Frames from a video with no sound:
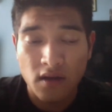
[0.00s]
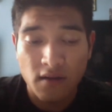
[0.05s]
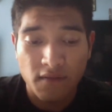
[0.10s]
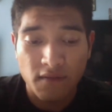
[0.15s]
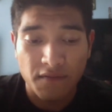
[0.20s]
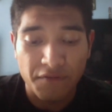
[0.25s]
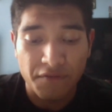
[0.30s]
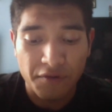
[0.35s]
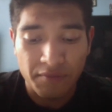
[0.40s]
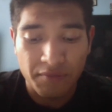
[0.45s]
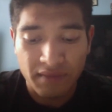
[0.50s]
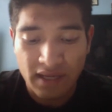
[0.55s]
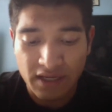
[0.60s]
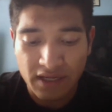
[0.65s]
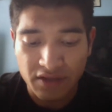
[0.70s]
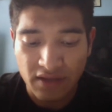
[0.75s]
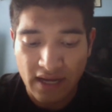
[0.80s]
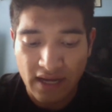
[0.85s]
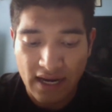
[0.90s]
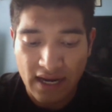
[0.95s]
from that,
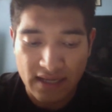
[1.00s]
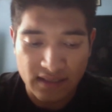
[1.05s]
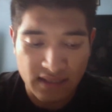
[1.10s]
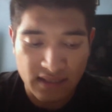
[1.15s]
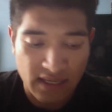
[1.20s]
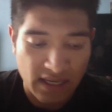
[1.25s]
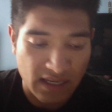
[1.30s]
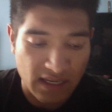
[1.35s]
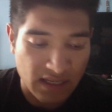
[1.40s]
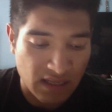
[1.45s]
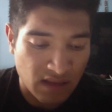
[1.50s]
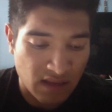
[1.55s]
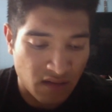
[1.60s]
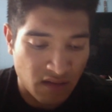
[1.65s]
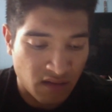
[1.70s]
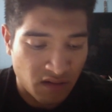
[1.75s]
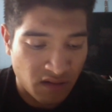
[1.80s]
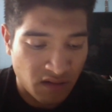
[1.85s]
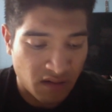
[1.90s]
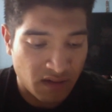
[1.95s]
you guys can
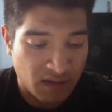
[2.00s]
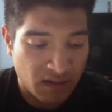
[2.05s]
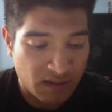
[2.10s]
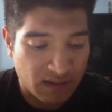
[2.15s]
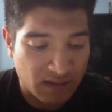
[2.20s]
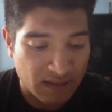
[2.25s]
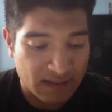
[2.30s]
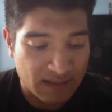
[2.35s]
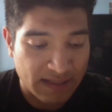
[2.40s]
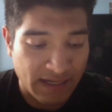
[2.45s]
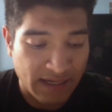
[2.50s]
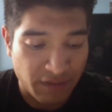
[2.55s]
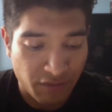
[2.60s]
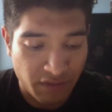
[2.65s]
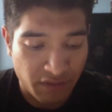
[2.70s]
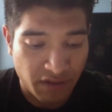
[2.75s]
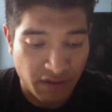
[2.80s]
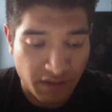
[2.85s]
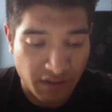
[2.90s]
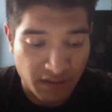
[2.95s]
either decide
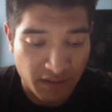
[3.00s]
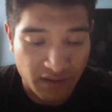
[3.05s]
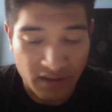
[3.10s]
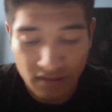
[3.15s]
whether